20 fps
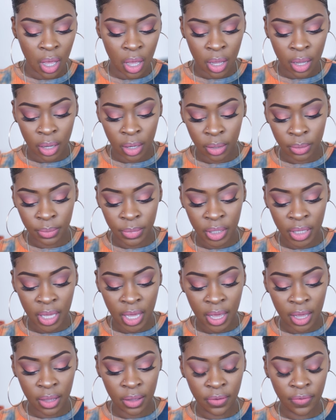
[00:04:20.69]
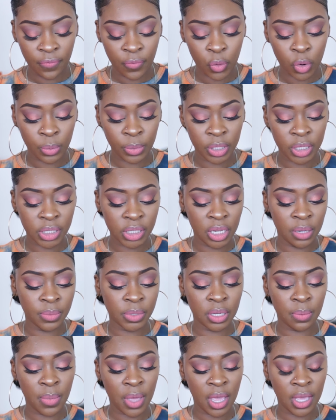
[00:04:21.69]
um yeah, formula
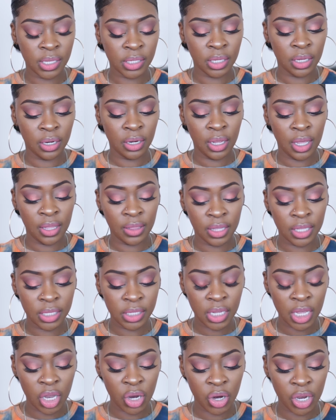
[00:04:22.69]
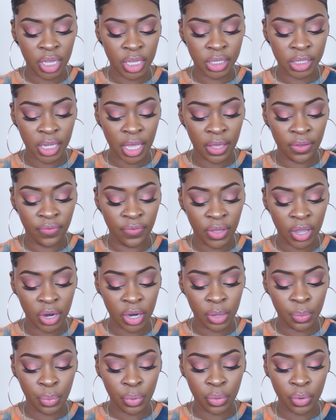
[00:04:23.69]
seems amazing. And this here is a
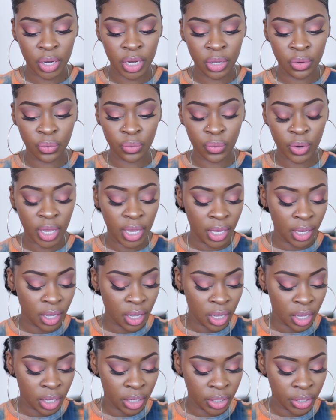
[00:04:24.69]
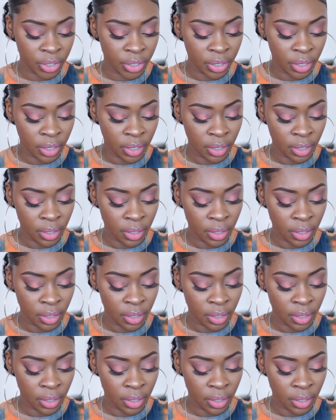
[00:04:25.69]
very pretty red color.